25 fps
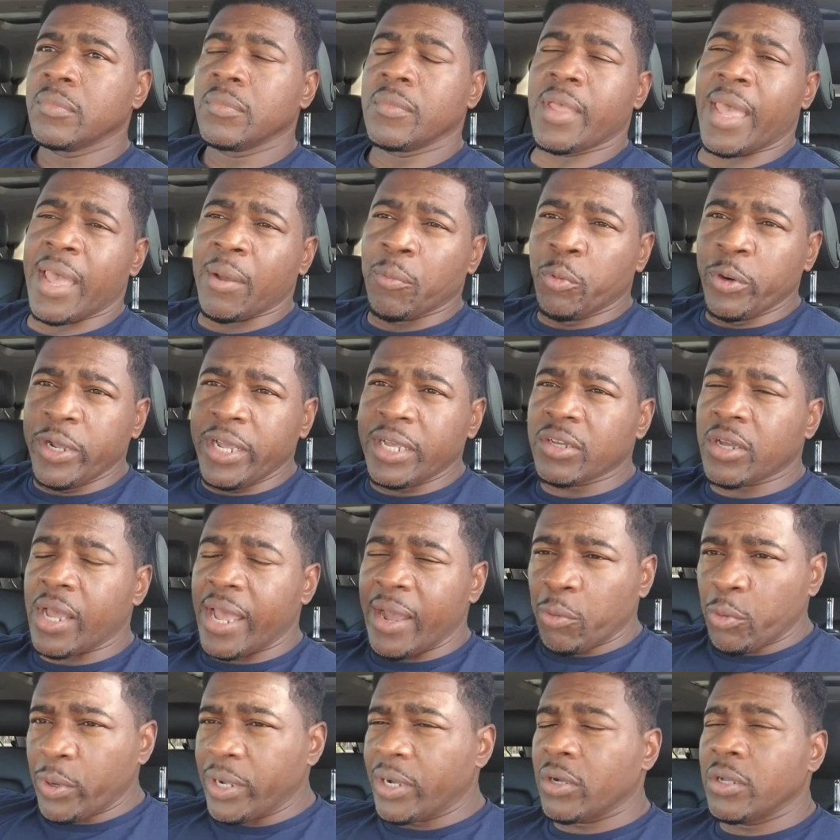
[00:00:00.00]
And we
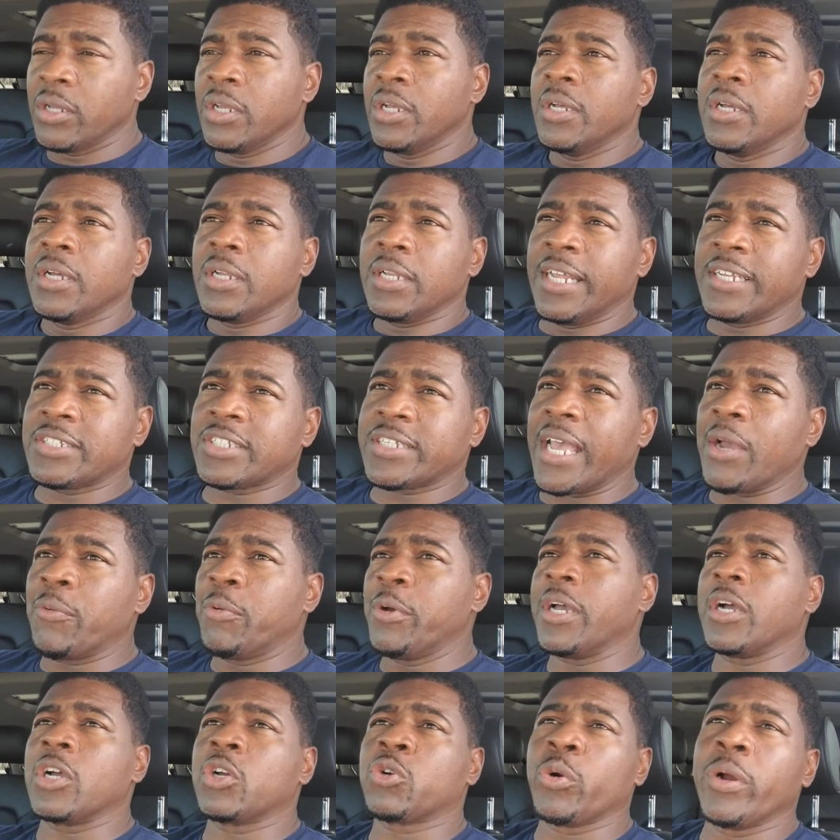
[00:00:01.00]
and we let's say
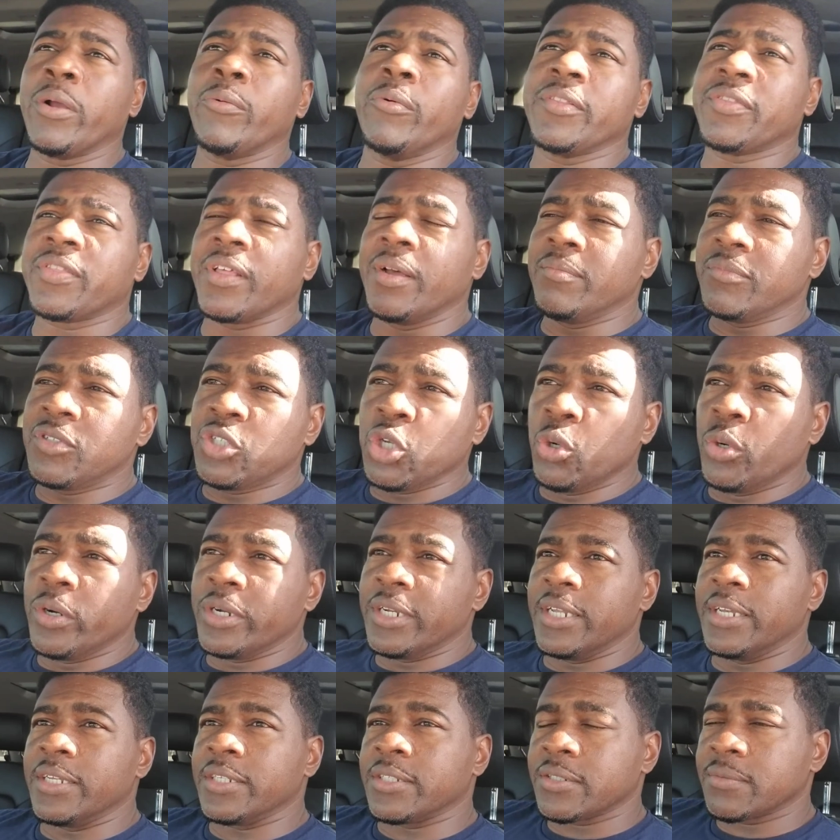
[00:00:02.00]
we agree with them doing
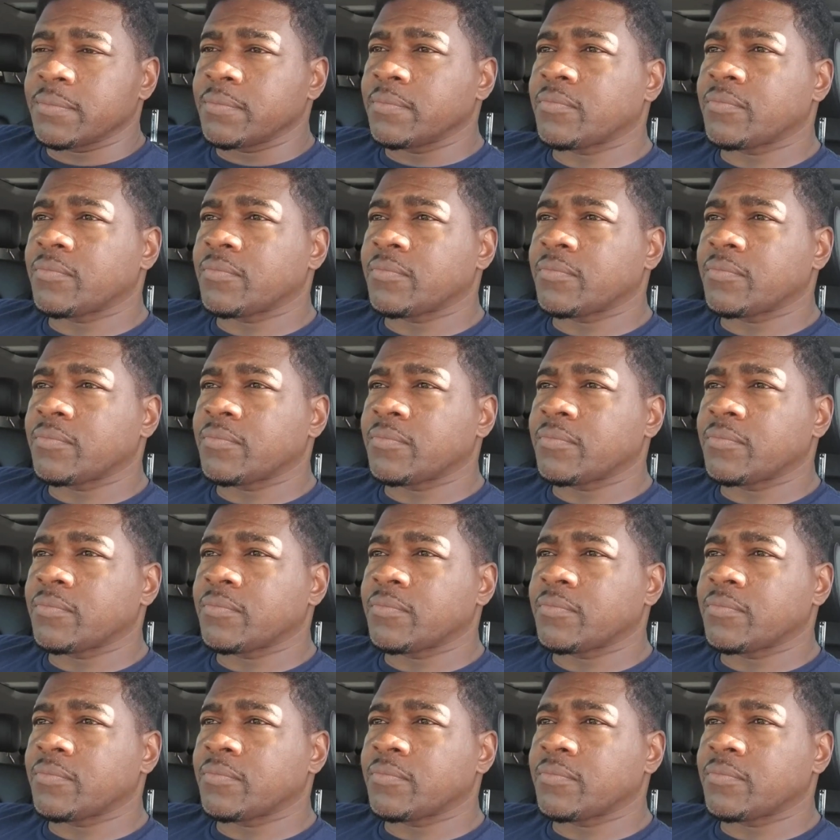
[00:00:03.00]
this.